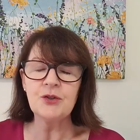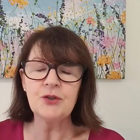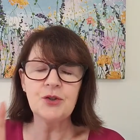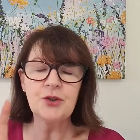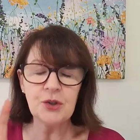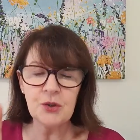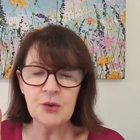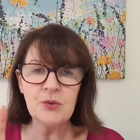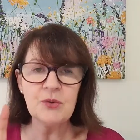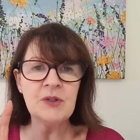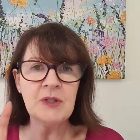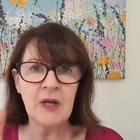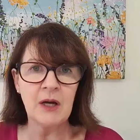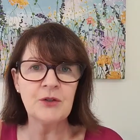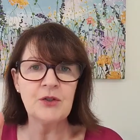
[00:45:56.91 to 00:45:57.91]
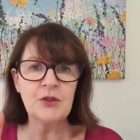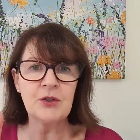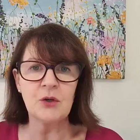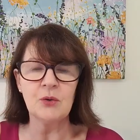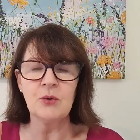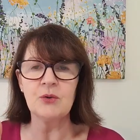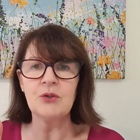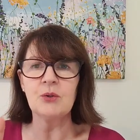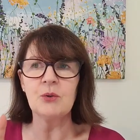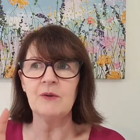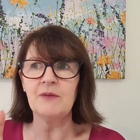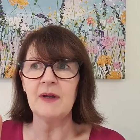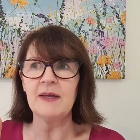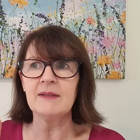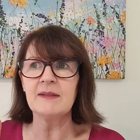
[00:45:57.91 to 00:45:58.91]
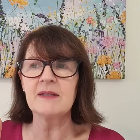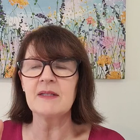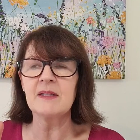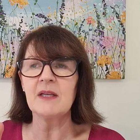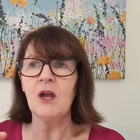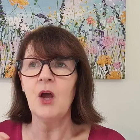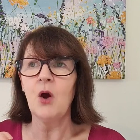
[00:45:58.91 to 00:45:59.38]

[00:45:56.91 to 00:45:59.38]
choose not to go to events